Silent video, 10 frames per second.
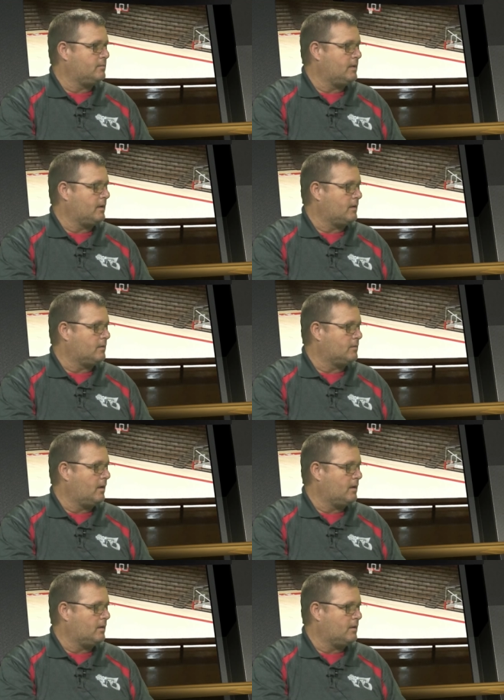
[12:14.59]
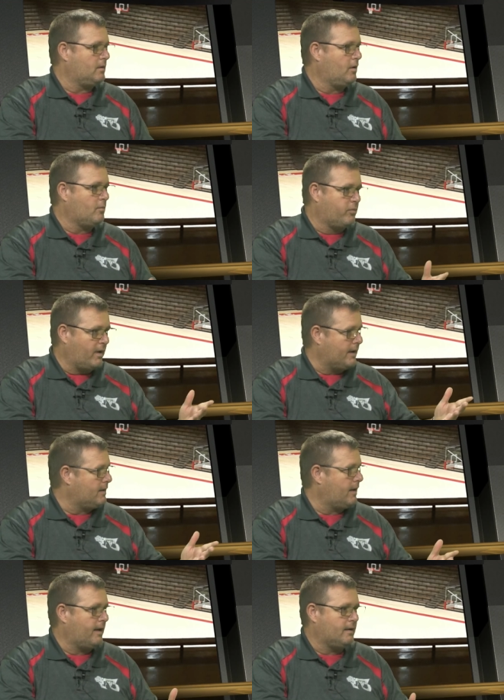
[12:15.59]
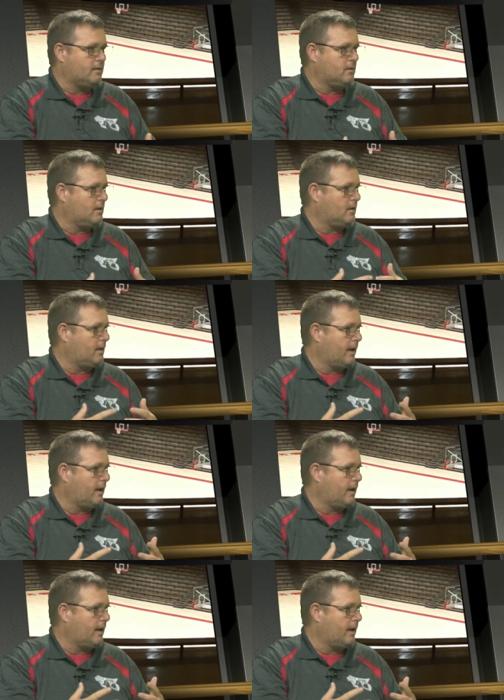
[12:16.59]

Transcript: You know, uh, uh you and Brett had uh,